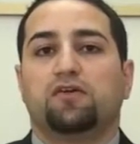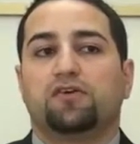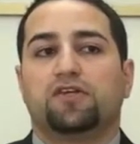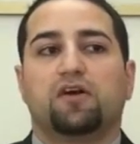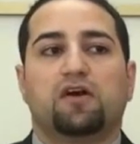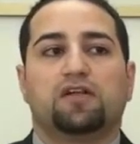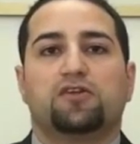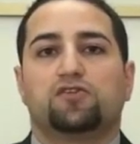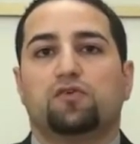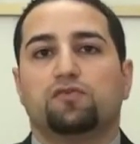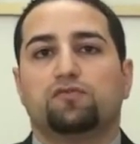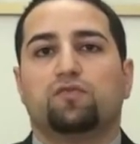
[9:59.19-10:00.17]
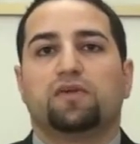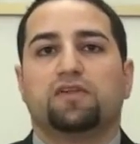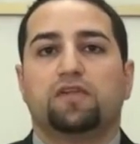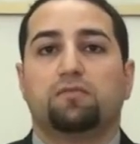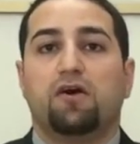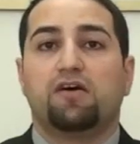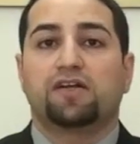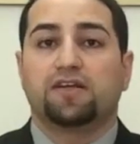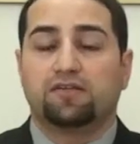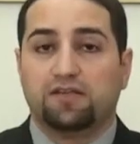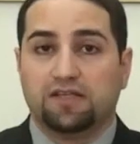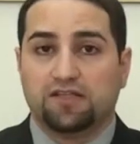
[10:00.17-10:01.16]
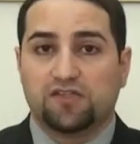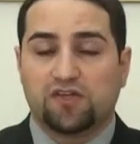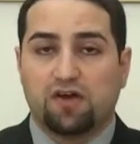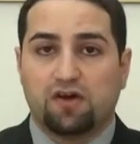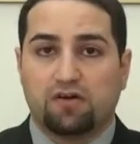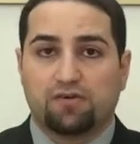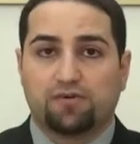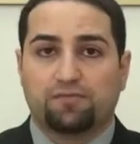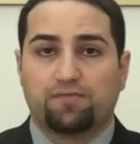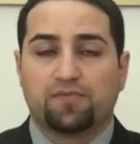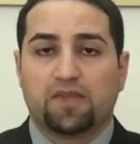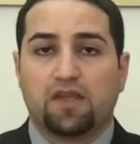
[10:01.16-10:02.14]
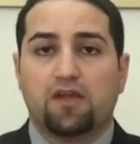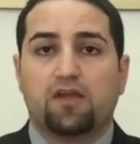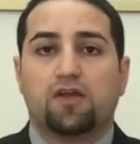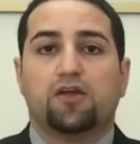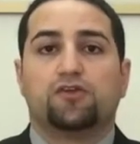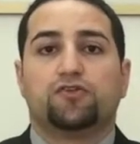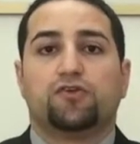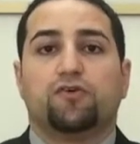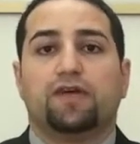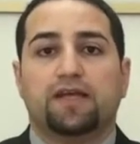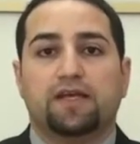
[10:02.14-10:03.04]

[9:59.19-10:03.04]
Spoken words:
regardless of what the market needs are. So